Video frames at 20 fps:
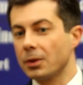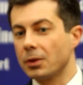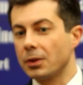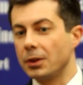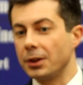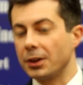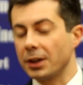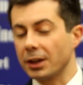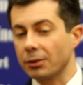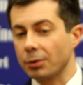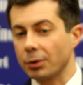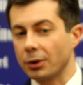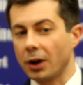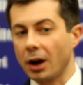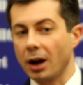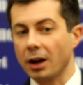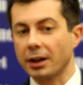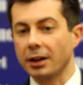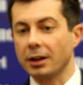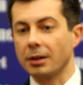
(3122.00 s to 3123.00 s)
The things we're
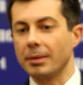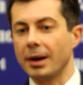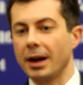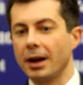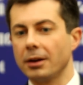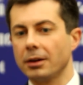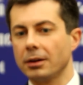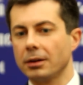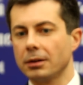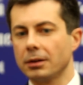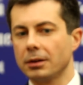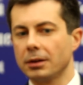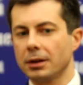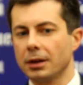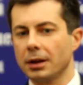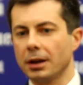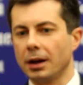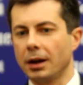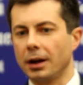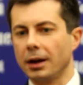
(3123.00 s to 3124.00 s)
talking about
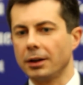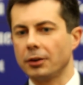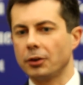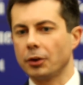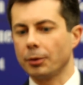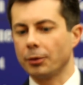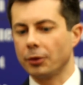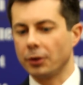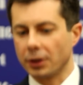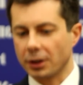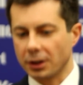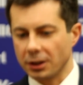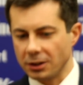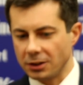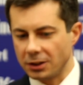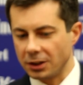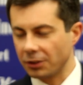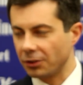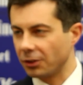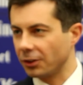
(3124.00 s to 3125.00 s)
in terms of the
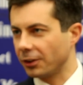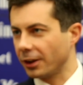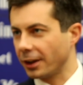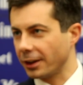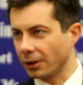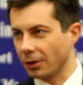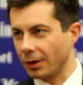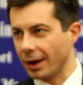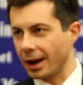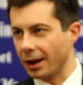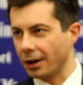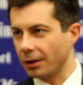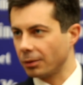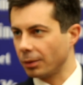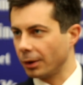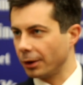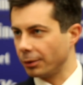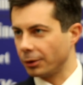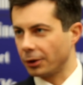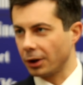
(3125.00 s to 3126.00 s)
conditions on the ground,
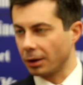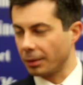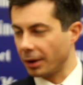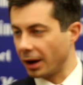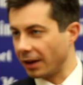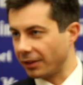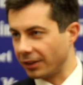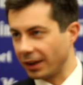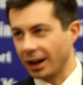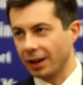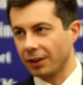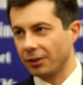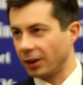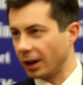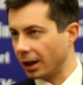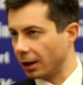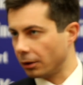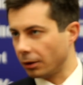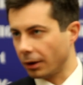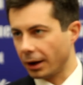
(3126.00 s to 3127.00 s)
whether we're talking about
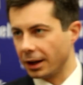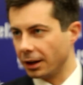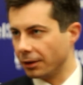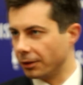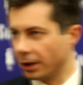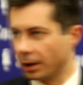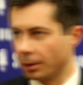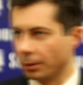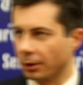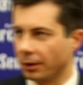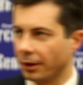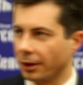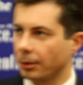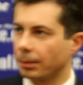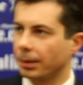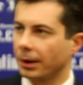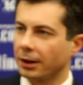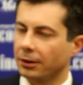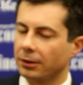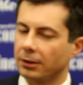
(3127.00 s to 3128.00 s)
Afghanistan or any of a number of other
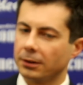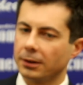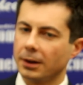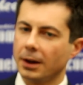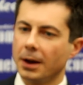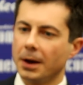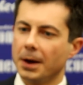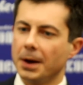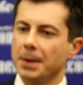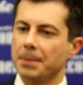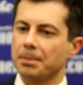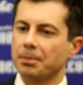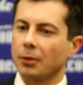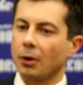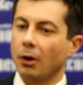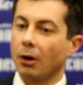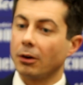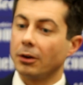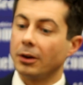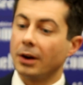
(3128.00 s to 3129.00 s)
places,
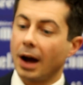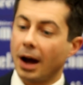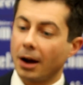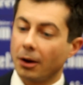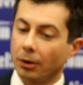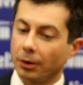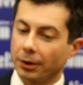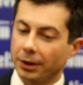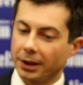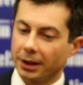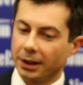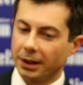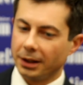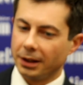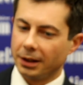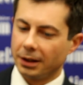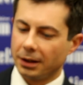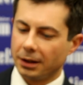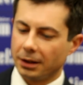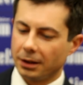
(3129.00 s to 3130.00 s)
are not only
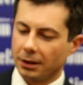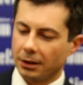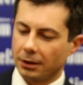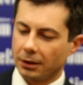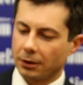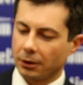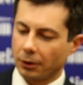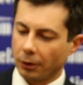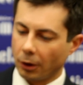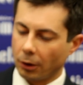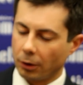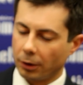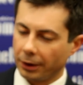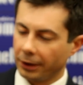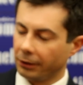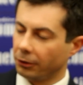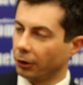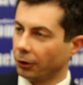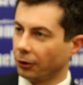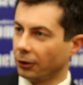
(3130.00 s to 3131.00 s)
in the local
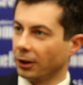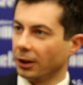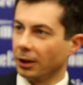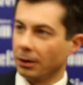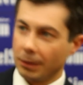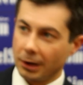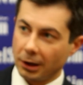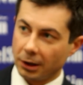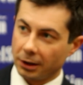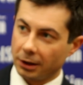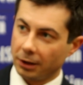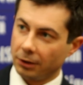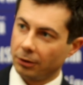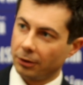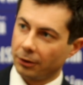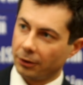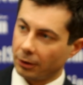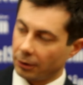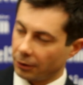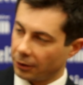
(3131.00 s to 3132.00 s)
interest and the American
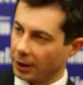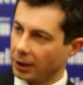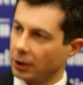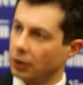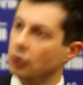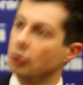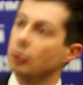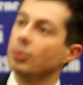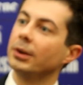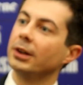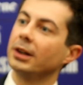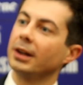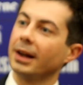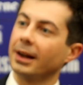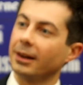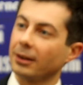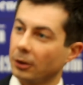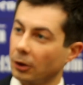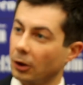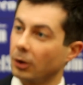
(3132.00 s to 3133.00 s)
interest. There is a human
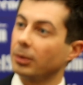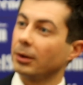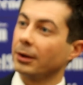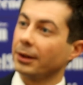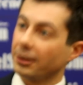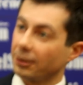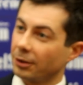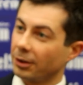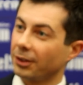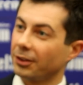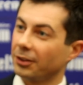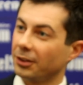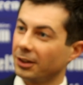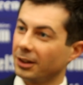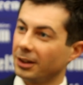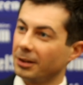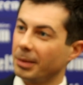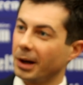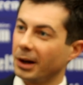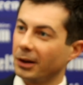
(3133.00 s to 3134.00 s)
and global interest
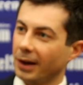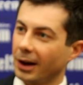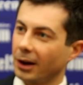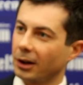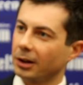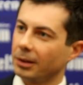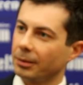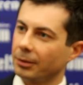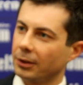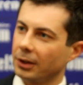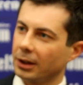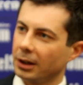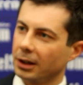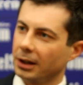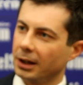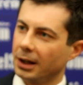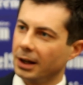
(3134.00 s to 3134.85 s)
in better outcomes there.